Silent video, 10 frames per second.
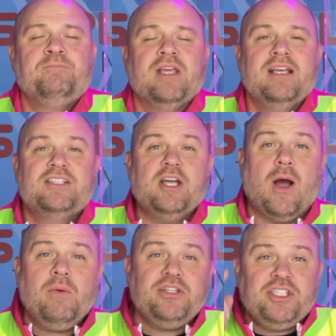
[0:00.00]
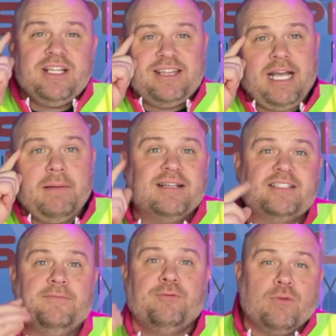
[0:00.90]
So I want you to think about
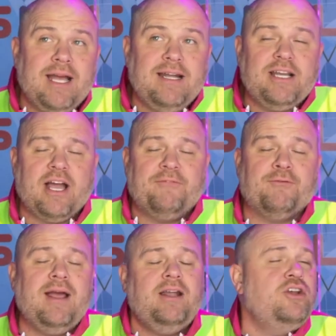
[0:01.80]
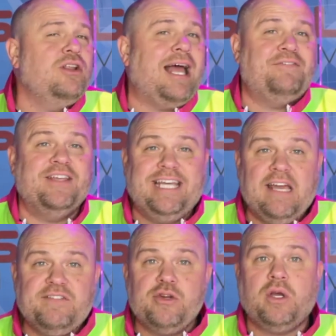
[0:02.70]
a friend in your life that
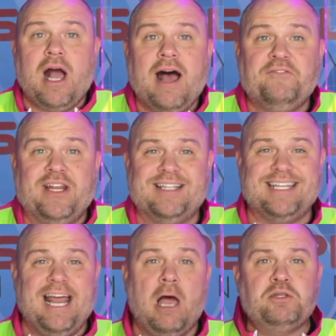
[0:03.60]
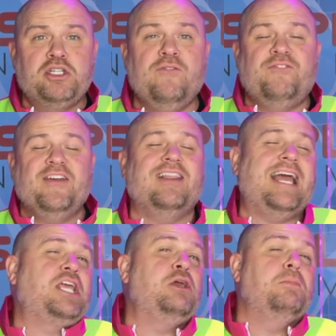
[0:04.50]
gives you confidence and helps you feel
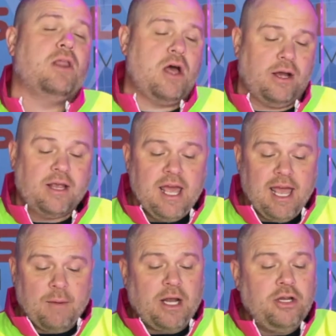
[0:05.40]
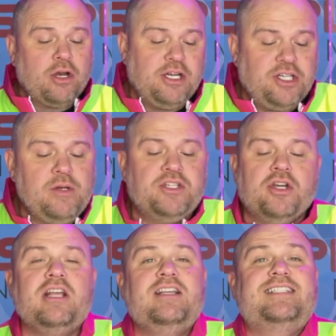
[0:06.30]
like you belong. And what you're going to do is you're
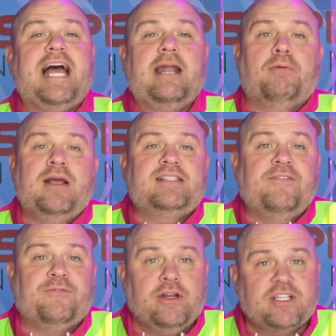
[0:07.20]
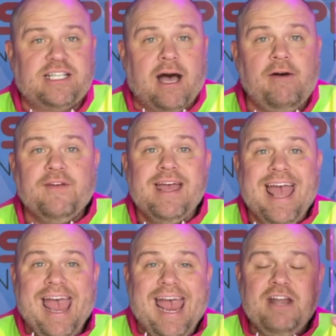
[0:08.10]
going to design a bracelet for yourself
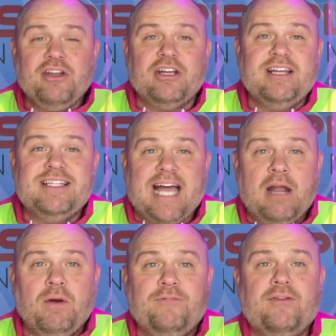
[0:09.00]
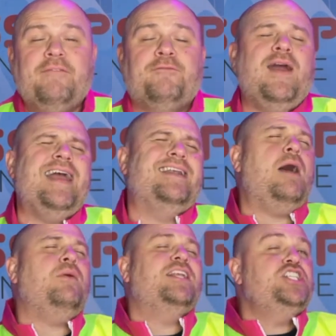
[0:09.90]
and you're going to design one for that friend. And I
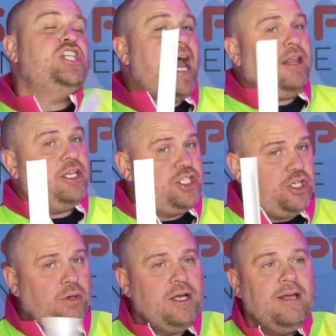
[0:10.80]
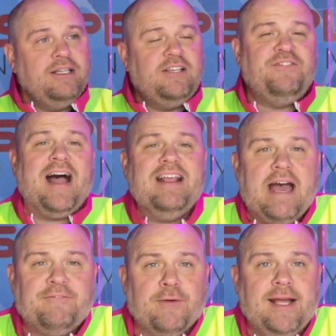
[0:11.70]
want to challenge you to find
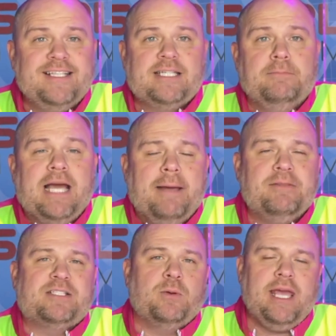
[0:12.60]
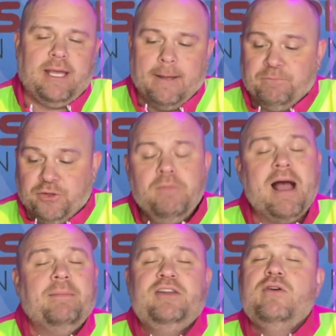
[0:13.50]
that friend sometime this week. You might
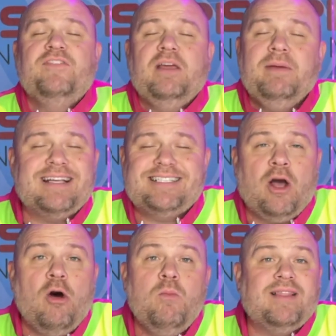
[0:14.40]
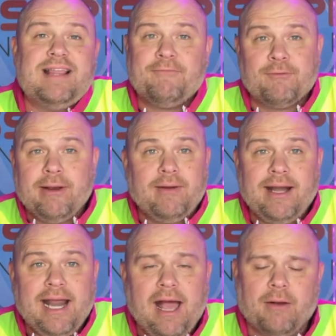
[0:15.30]
be doing BBS at home with that friend right
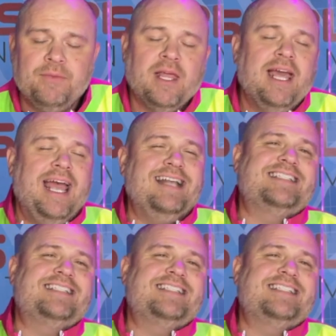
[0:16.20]
now and